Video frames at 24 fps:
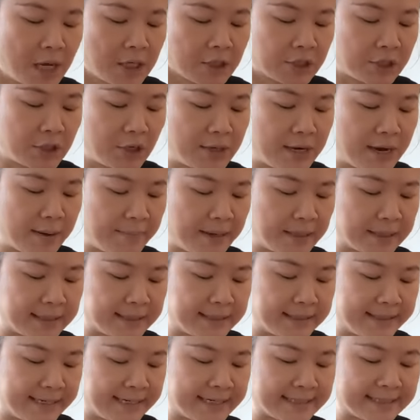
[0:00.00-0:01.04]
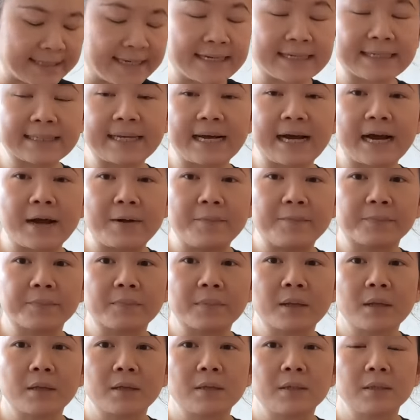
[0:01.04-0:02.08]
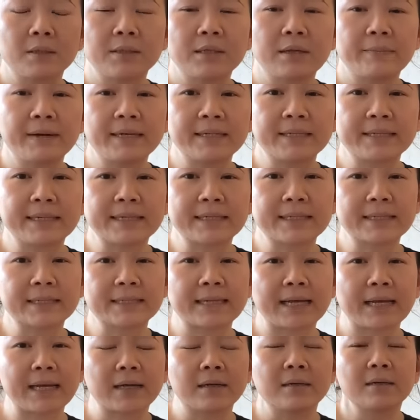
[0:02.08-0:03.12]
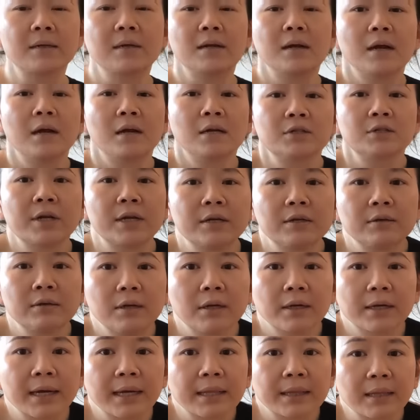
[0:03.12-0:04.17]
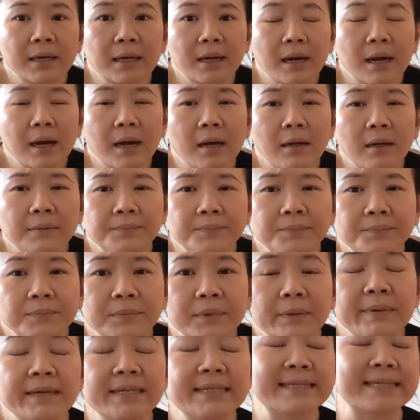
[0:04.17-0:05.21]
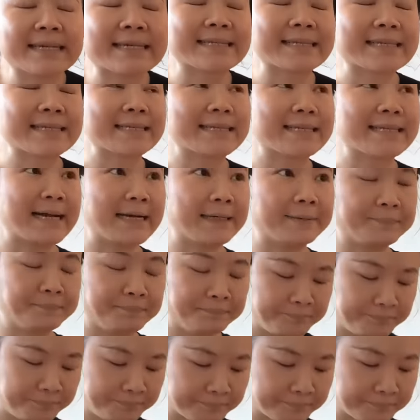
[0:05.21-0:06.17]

So number six is um number six is like try to look at the um number six is that